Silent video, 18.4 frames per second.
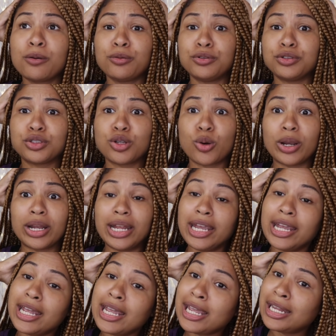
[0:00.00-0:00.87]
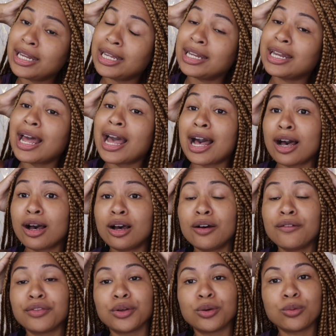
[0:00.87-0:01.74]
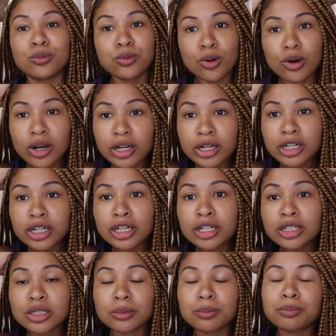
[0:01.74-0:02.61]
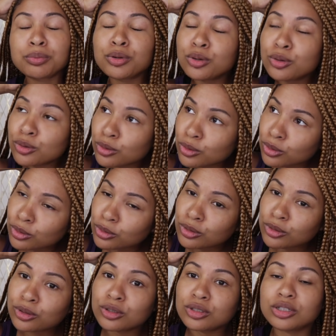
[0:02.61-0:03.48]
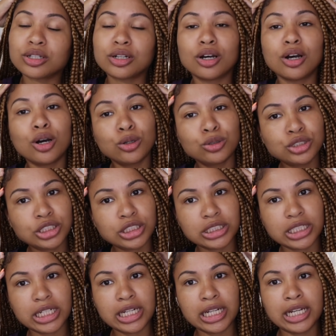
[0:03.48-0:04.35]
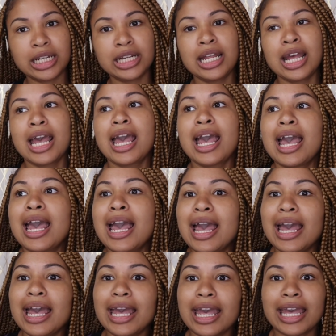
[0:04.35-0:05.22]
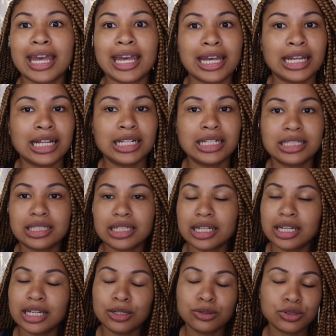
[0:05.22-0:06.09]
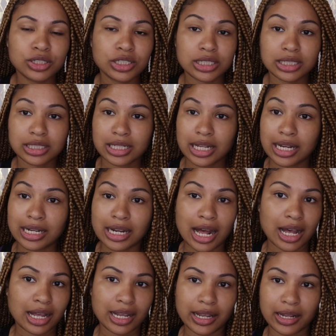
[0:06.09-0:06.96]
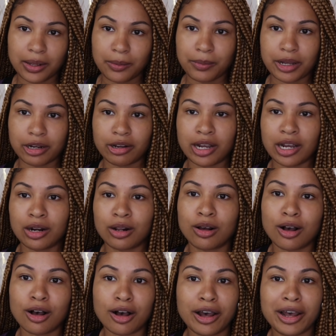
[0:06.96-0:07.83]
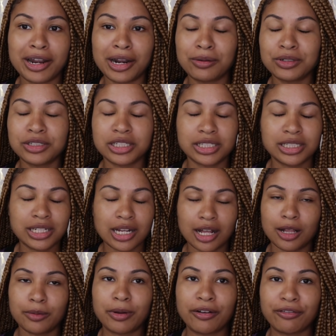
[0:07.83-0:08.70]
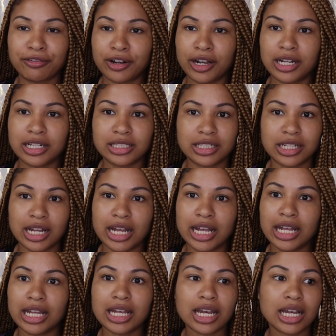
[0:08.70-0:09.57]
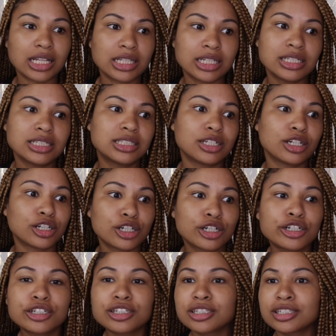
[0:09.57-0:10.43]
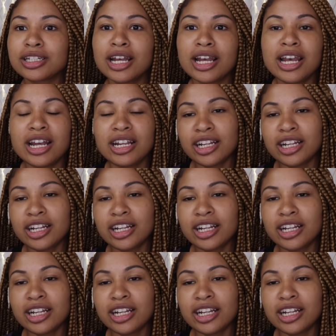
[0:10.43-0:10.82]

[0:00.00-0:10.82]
We was going in and out of the water, the pool, the ocean, and it was just not getting better at all. And I was just telling my friends like, this hurts.